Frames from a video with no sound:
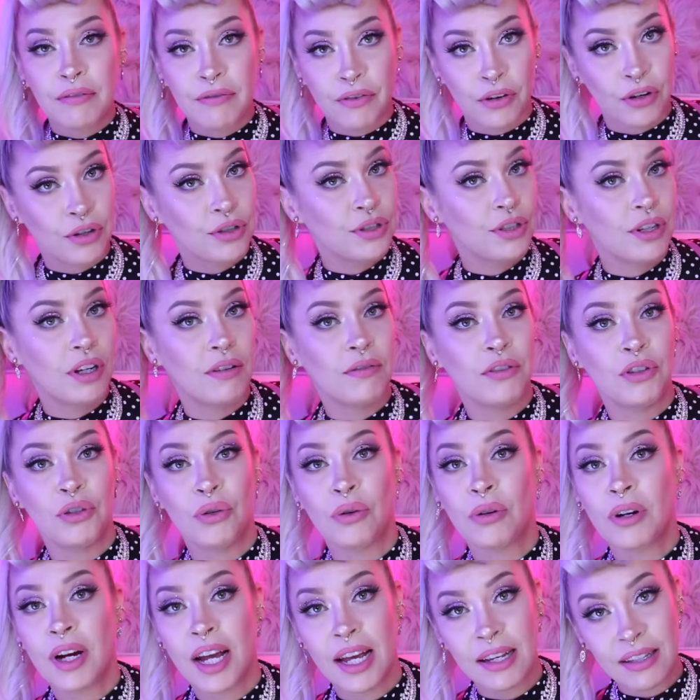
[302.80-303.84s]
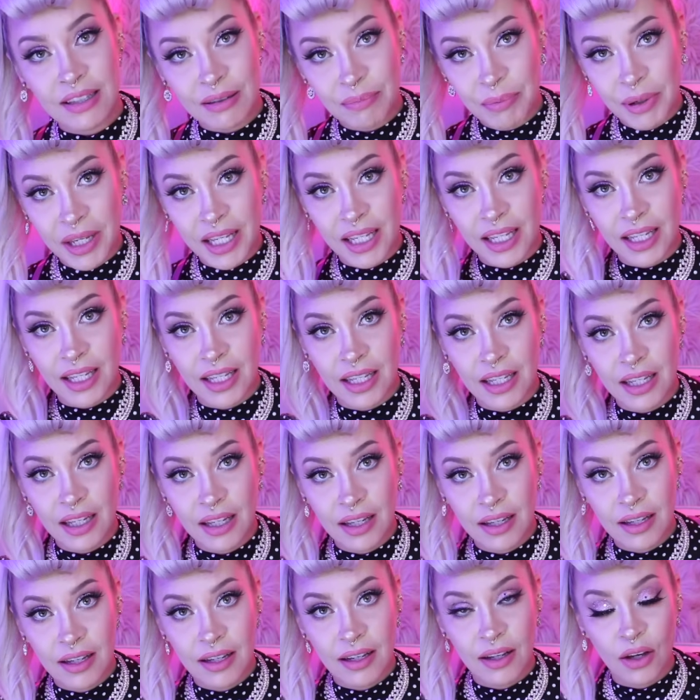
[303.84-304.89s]
version of your SP
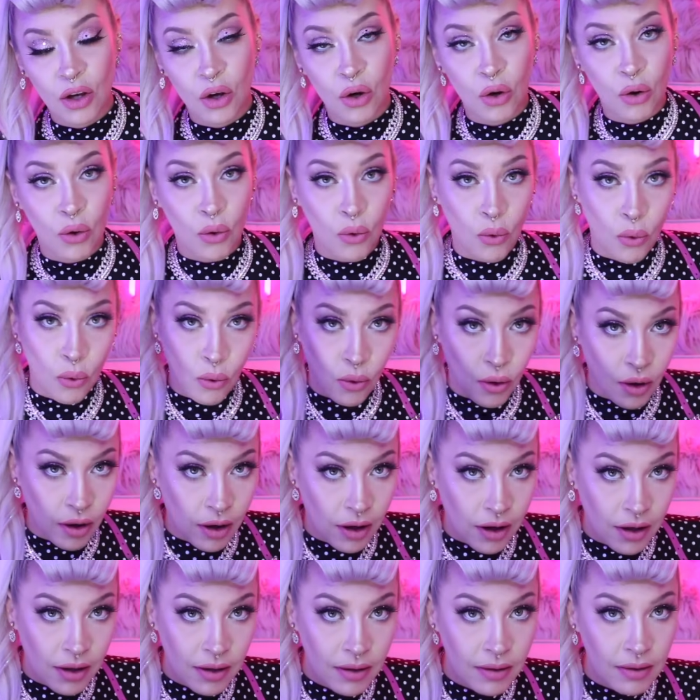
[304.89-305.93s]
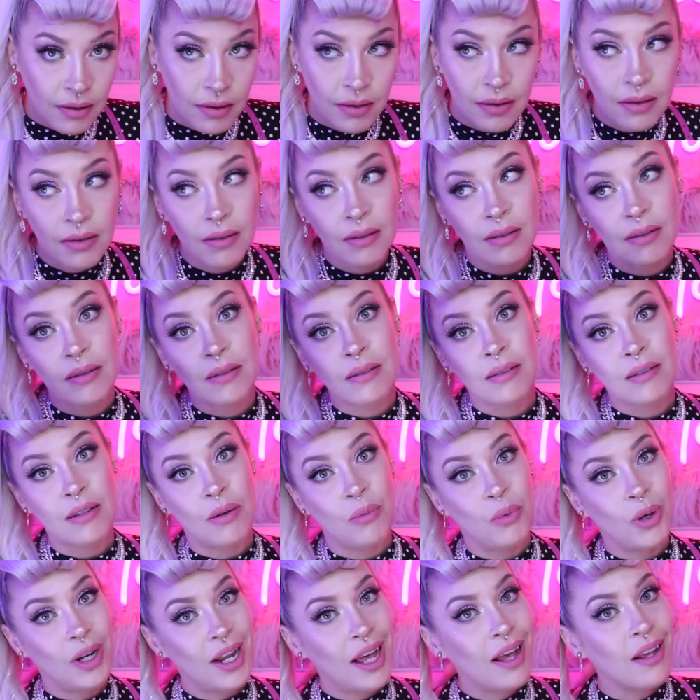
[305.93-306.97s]
or
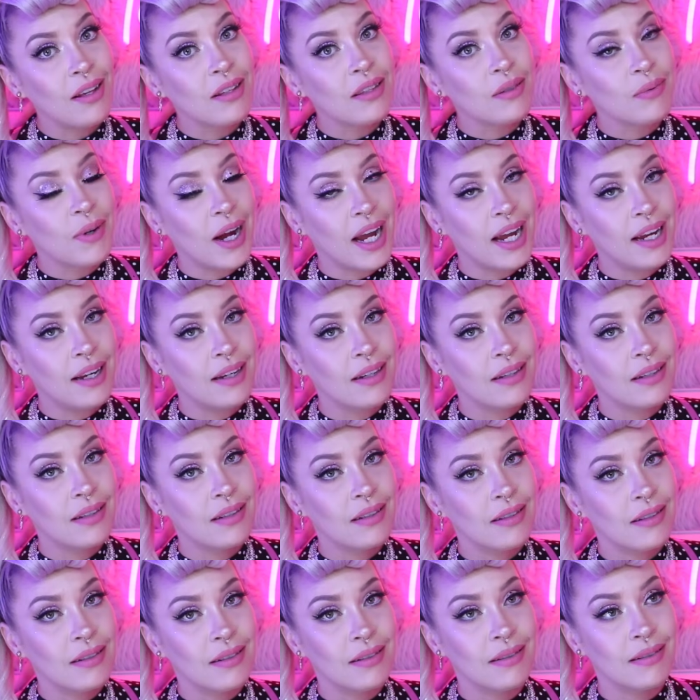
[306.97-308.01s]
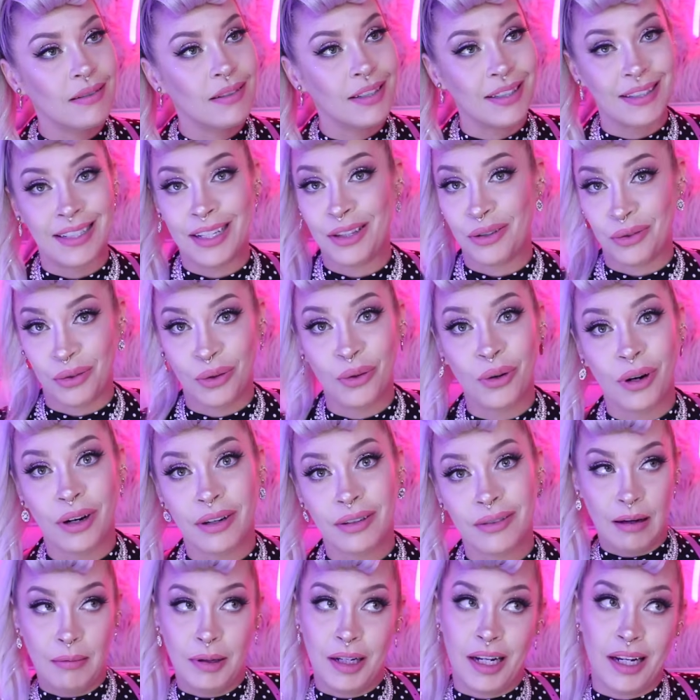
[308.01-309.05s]
someone else, right? It's either
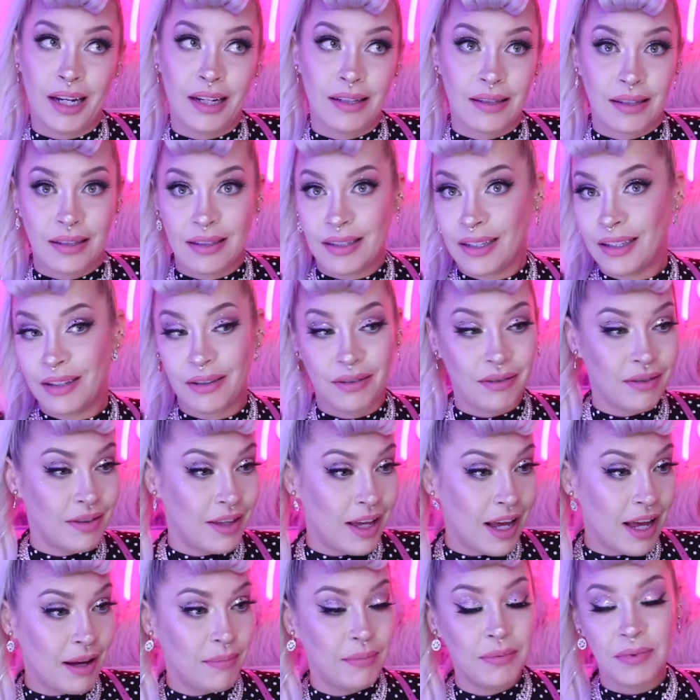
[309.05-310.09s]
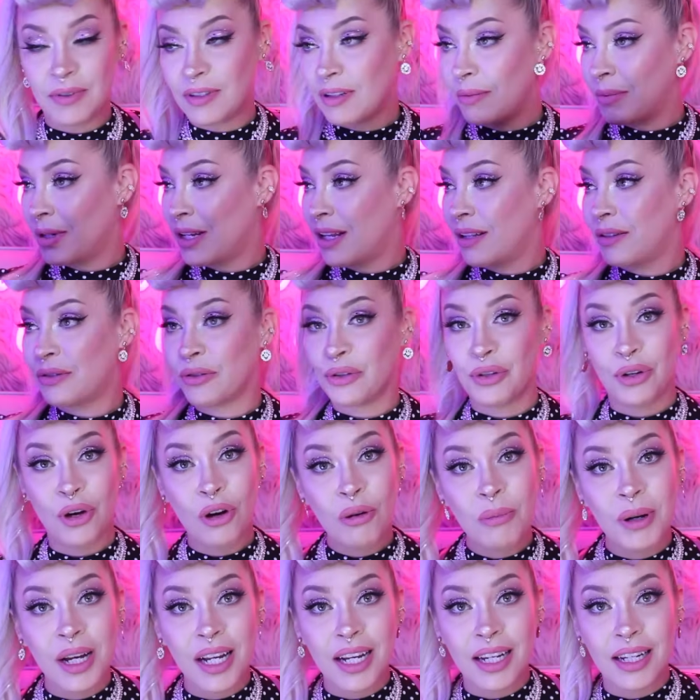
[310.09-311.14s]
or. I mean, I guess it's either them, someone else, or
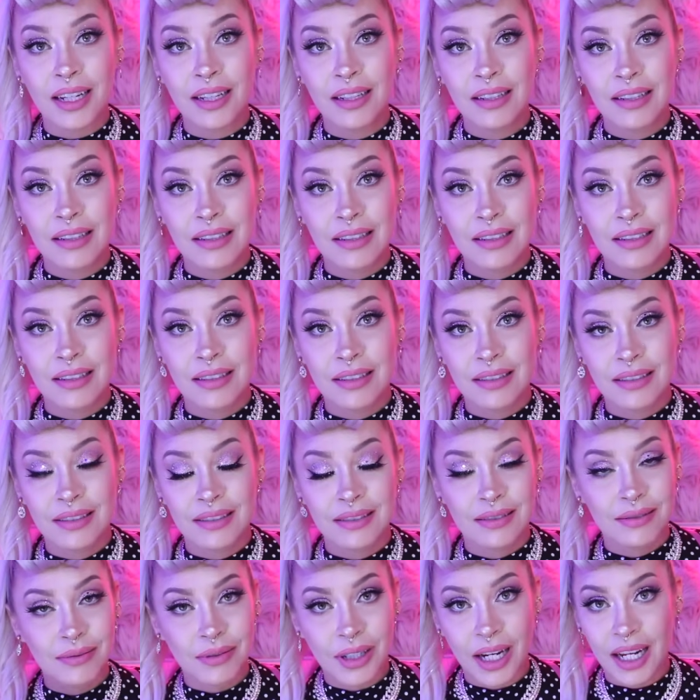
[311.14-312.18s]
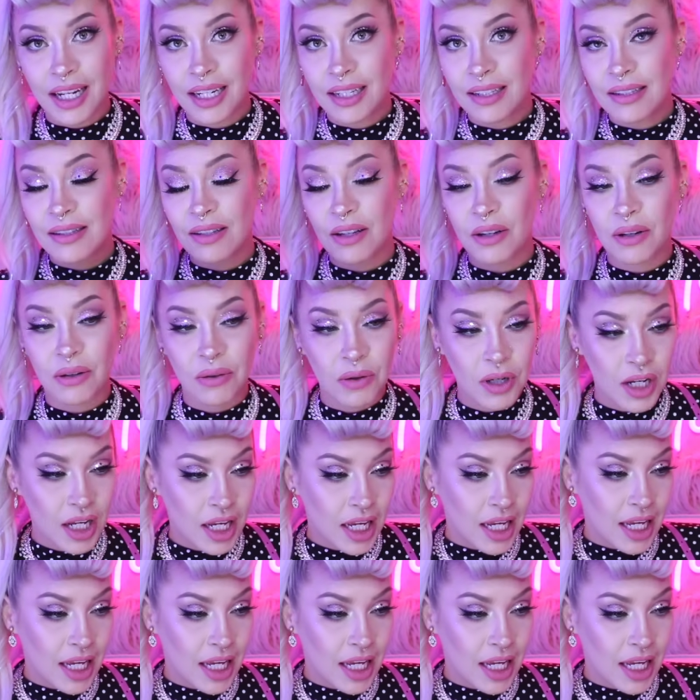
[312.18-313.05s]
nobody, right? So